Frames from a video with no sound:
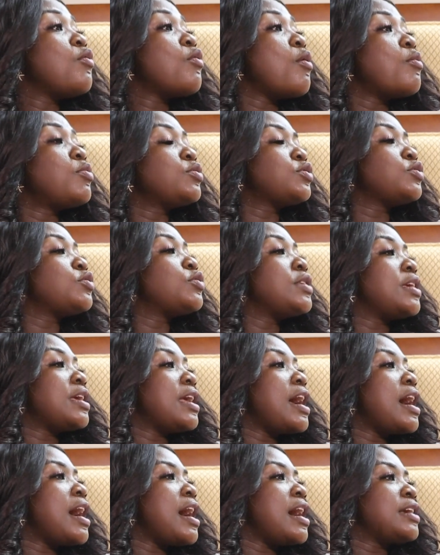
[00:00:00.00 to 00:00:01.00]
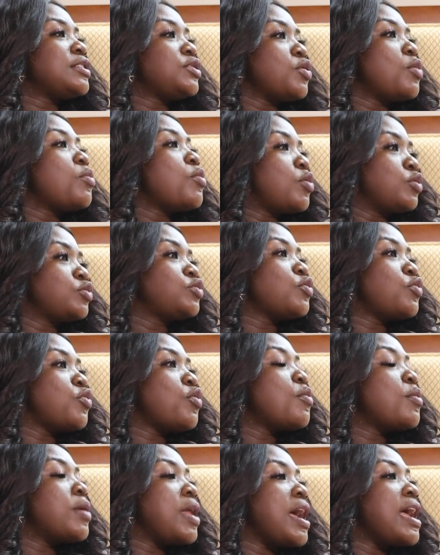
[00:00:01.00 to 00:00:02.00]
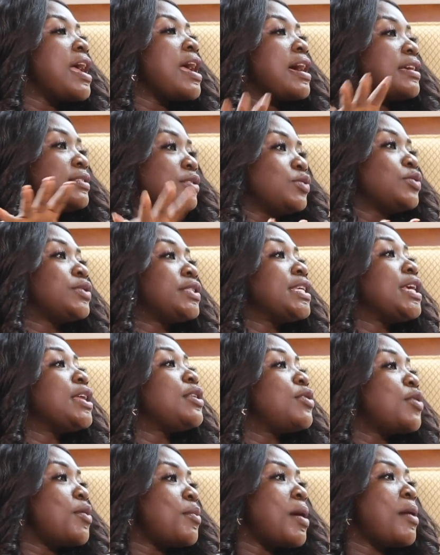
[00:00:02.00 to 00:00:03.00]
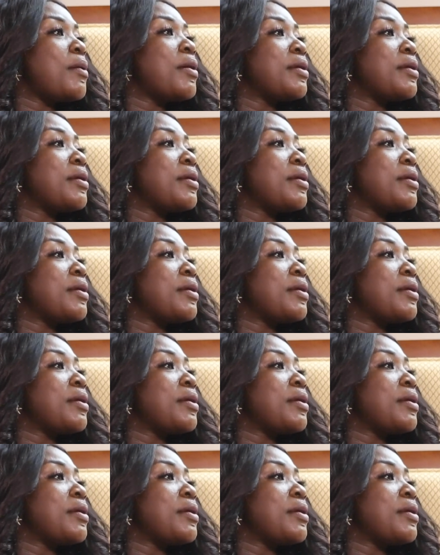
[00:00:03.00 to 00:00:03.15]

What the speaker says: Also, they are shown to come now and sustain you on my